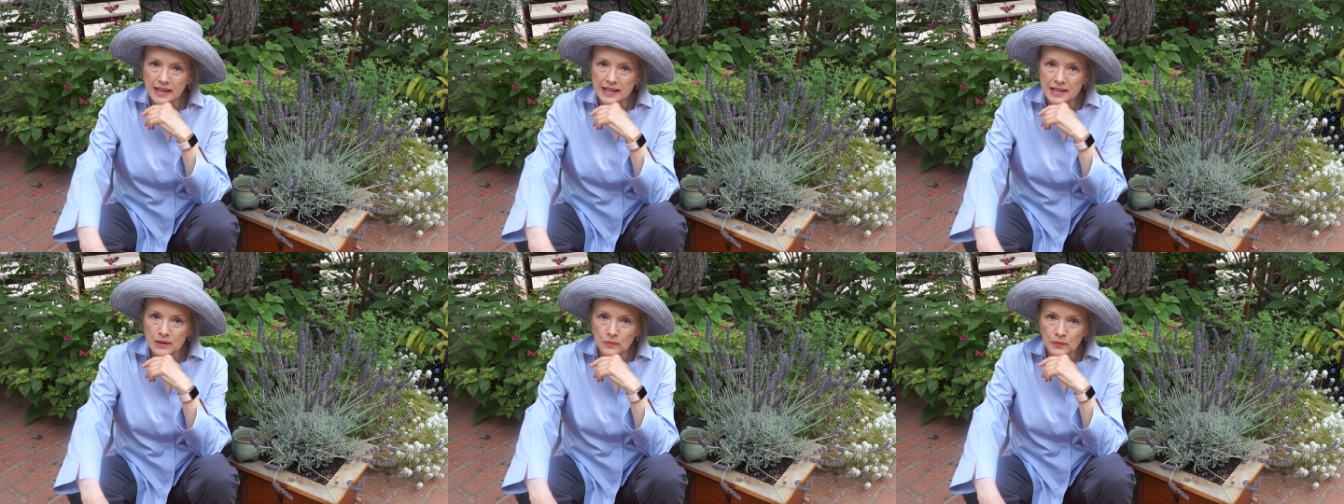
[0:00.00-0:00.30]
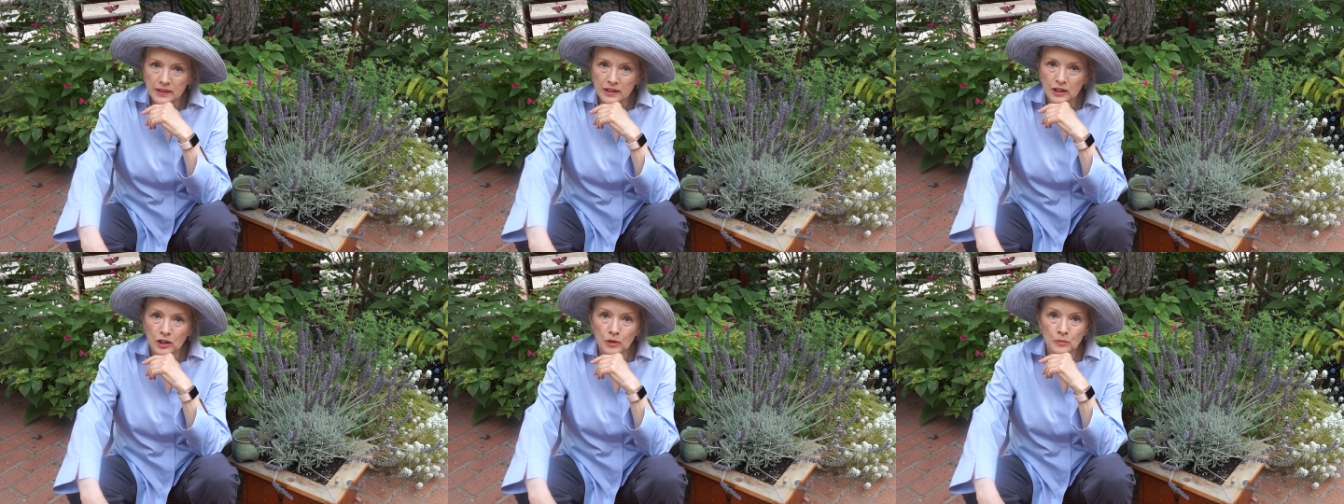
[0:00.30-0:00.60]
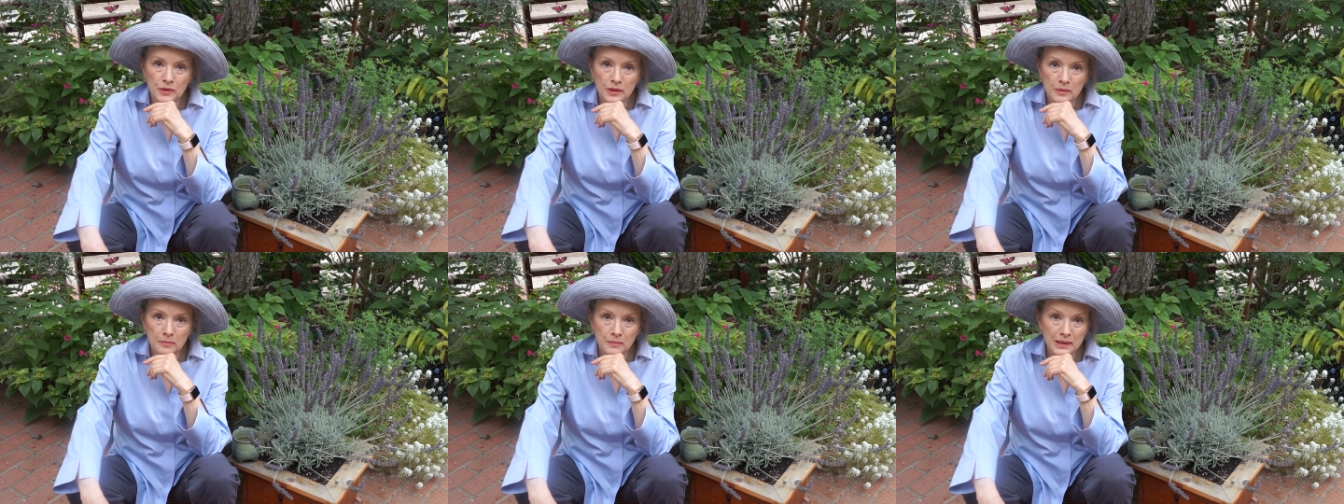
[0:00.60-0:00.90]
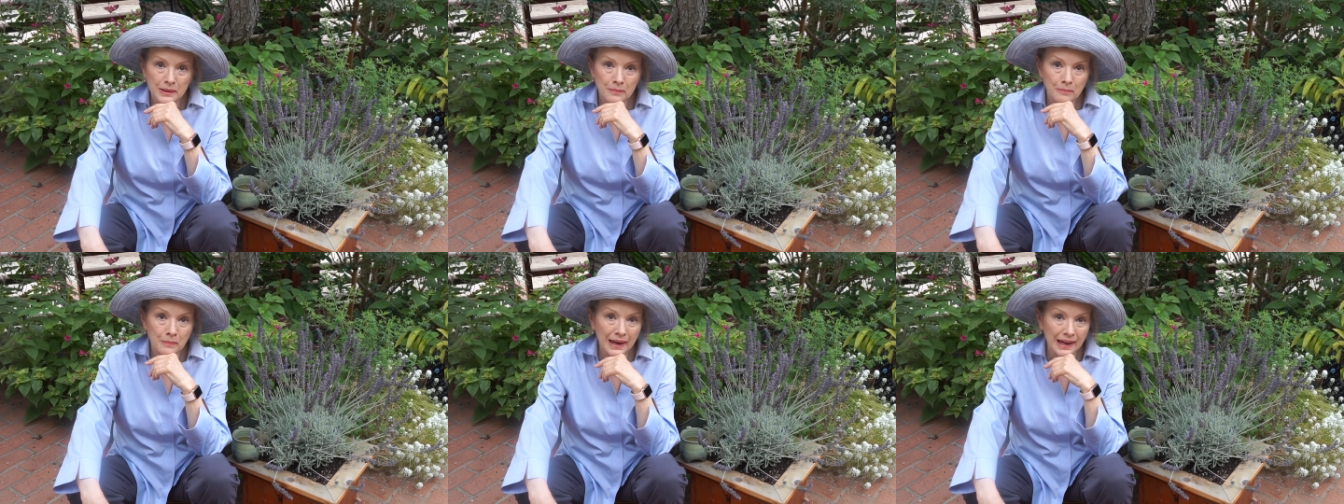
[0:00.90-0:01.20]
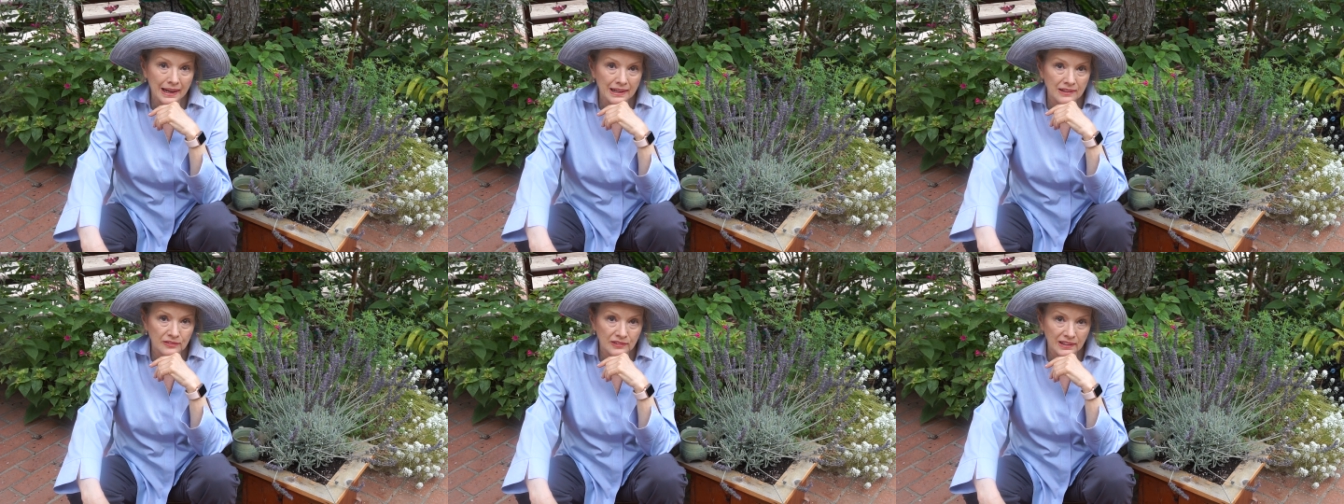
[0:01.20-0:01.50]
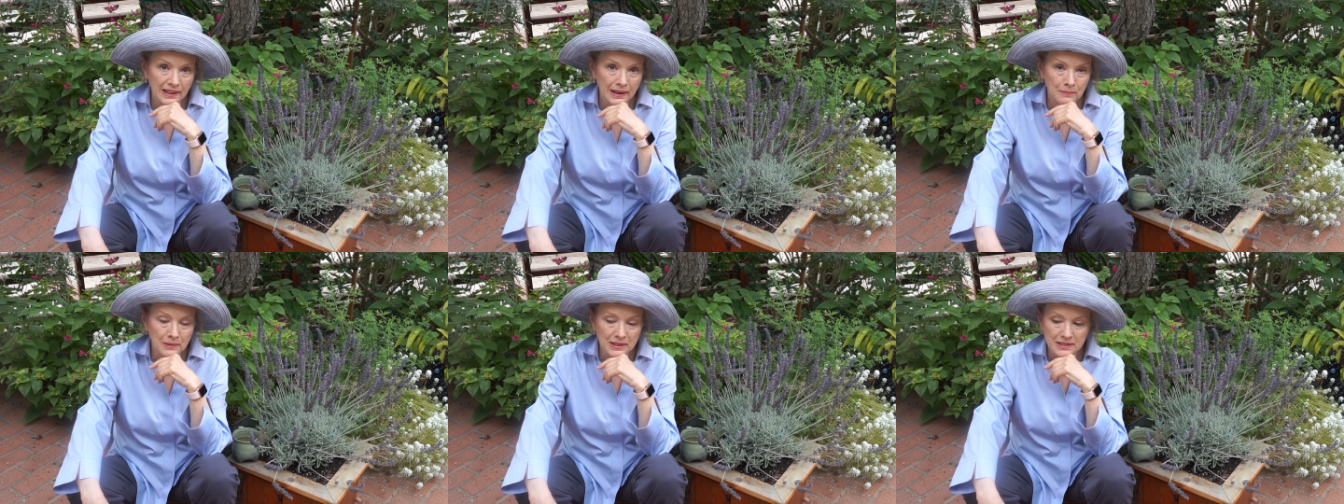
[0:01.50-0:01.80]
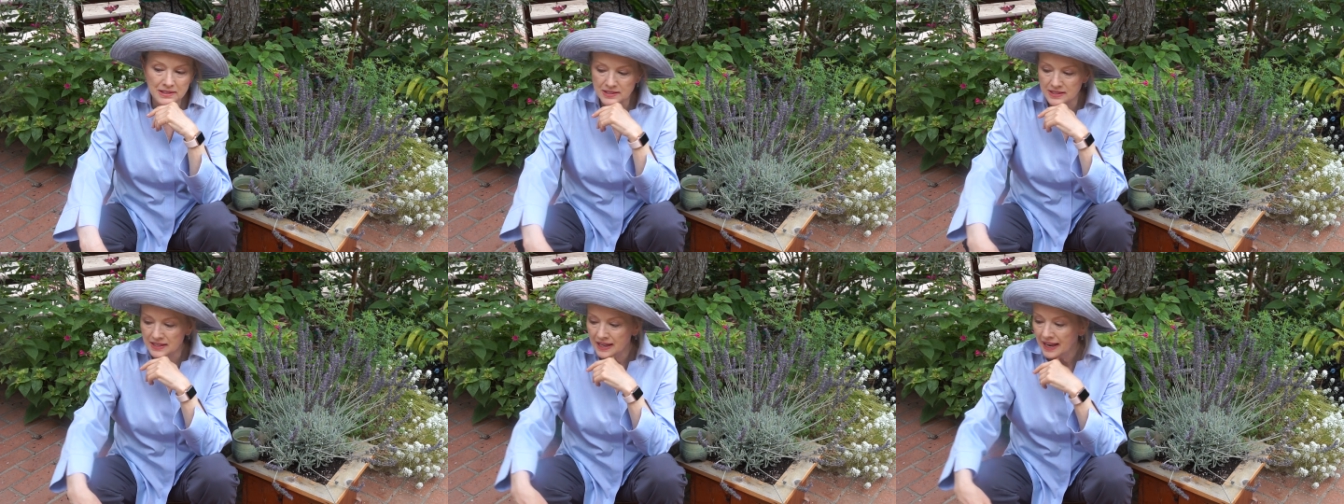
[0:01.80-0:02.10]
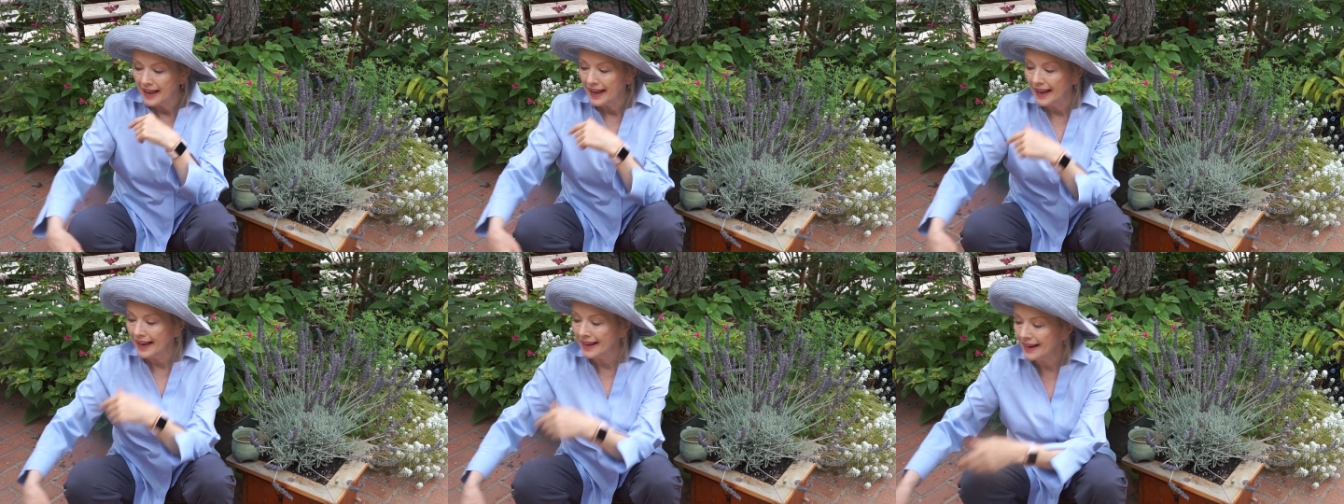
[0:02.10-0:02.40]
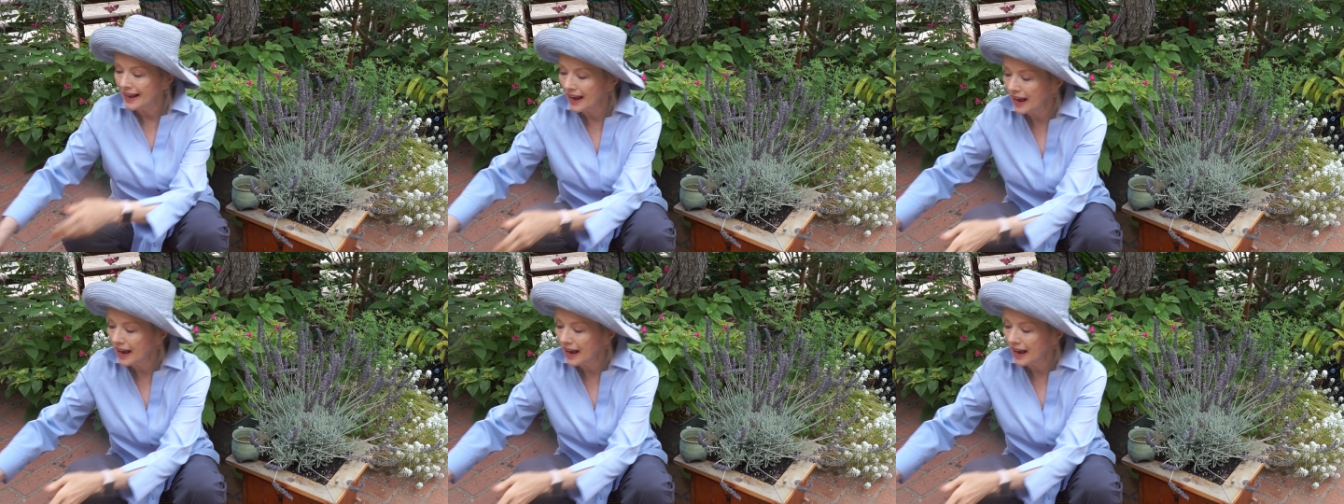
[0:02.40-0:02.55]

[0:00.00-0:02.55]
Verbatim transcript: he went home with a big bag of lemons, and